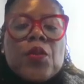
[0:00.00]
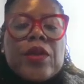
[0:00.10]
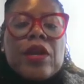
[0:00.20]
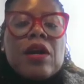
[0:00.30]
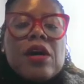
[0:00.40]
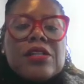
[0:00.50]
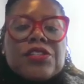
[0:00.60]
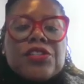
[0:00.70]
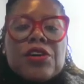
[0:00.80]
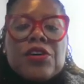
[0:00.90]
We are
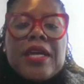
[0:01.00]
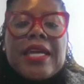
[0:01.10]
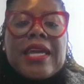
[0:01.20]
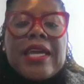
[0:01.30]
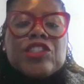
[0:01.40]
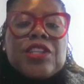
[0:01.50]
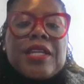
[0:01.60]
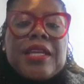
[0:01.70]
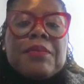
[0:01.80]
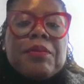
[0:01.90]
also engaged in
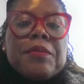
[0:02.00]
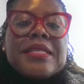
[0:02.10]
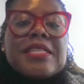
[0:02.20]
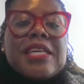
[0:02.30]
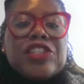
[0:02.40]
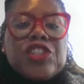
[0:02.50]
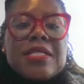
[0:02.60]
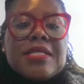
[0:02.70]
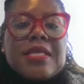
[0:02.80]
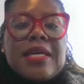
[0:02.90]
an
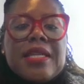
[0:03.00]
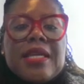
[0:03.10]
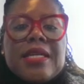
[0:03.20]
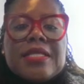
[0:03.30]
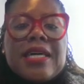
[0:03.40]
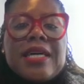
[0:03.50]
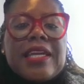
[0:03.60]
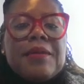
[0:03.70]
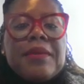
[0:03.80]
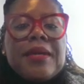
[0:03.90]
implementation study
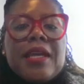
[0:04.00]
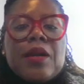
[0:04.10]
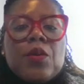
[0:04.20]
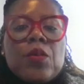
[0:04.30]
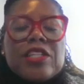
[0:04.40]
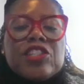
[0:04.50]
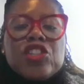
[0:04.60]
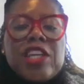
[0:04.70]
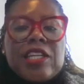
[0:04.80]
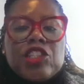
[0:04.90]
documenting what
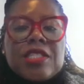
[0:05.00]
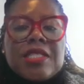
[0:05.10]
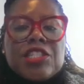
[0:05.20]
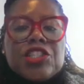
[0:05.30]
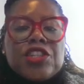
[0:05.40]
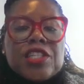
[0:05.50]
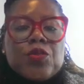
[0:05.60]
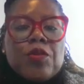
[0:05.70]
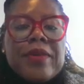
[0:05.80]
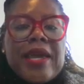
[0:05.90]
changes districts
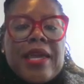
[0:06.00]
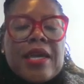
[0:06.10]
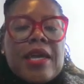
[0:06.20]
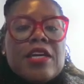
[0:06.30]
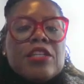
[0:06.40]
will make